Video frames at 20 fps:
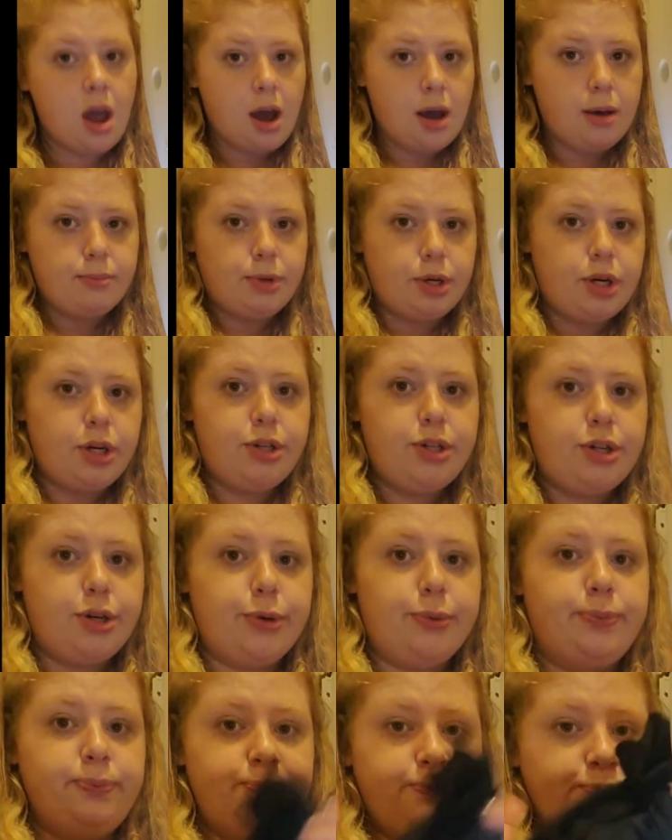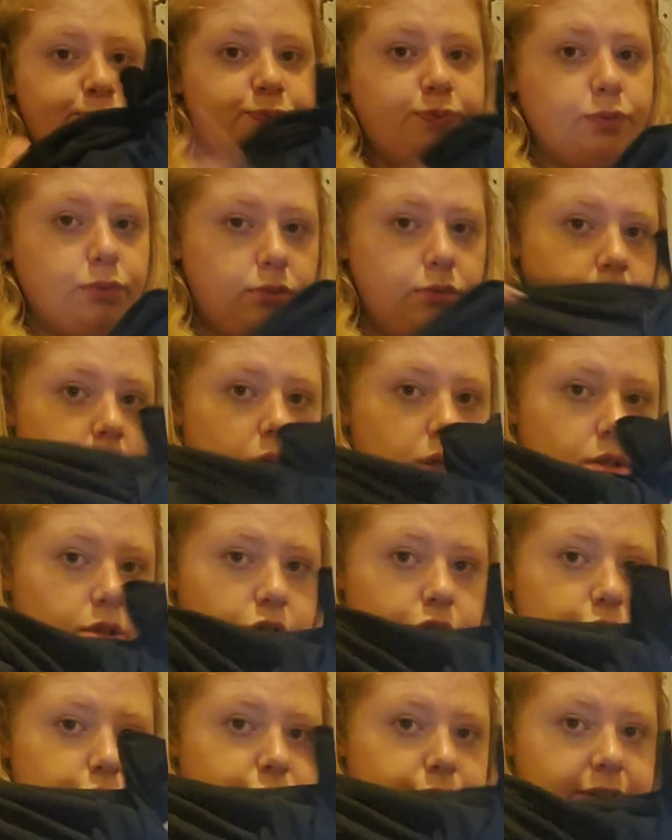I'm going to do
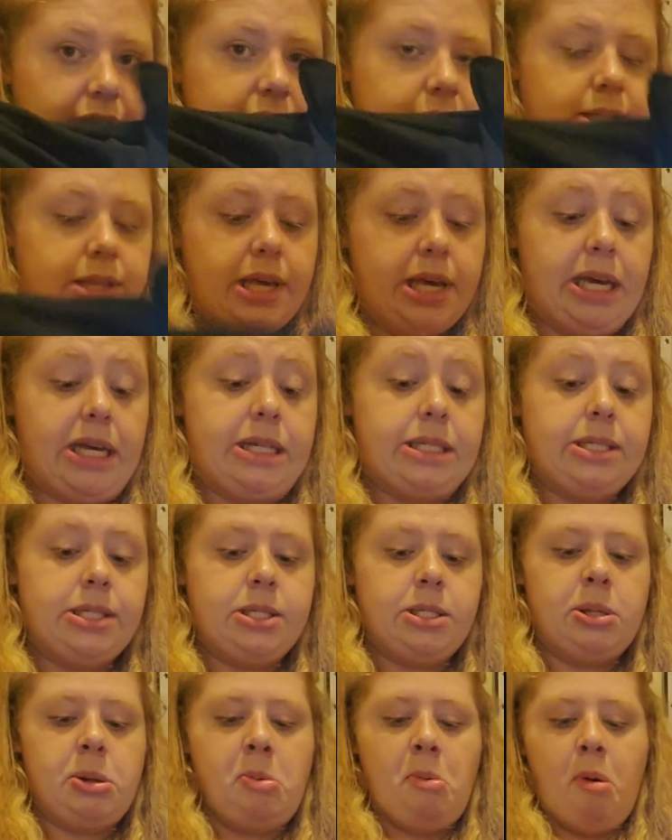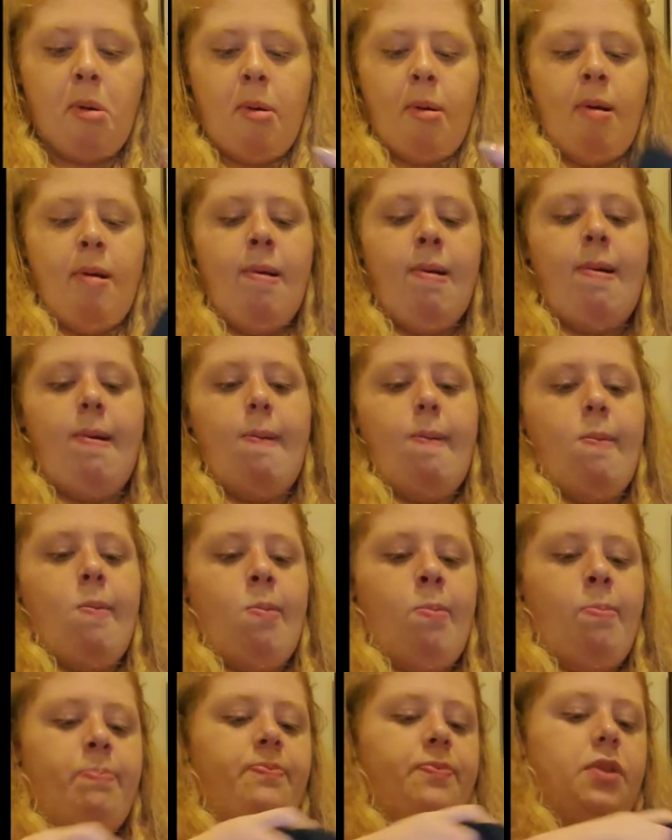to fix this
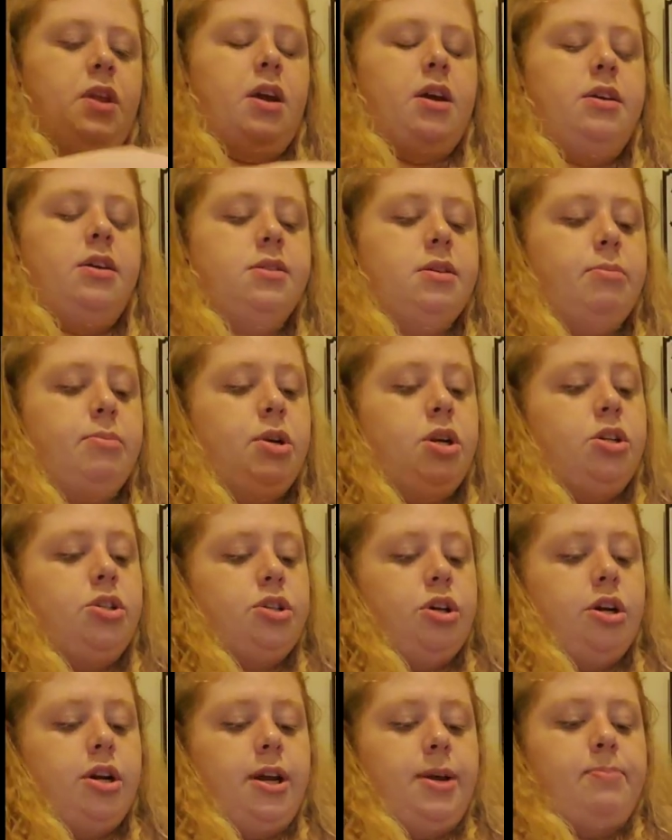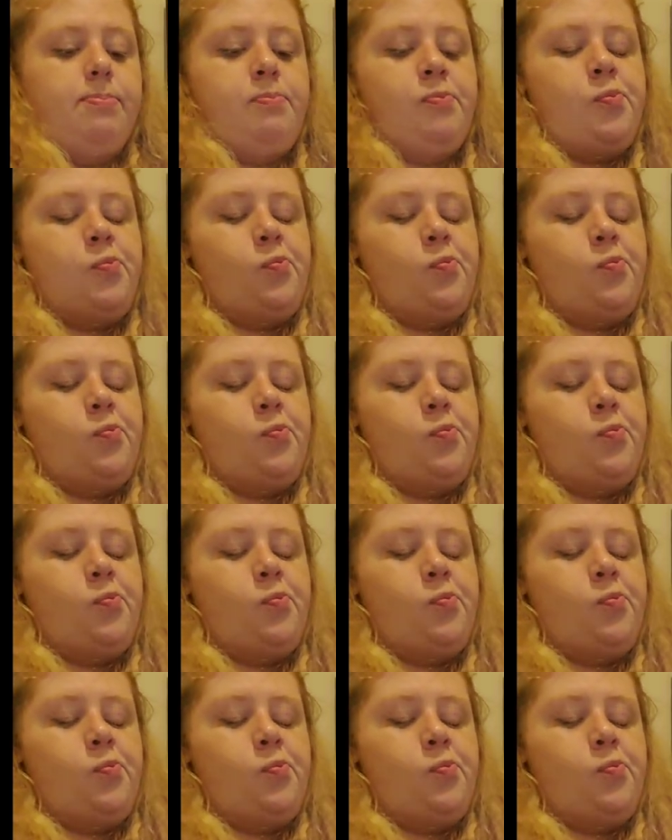is I'm going to turn it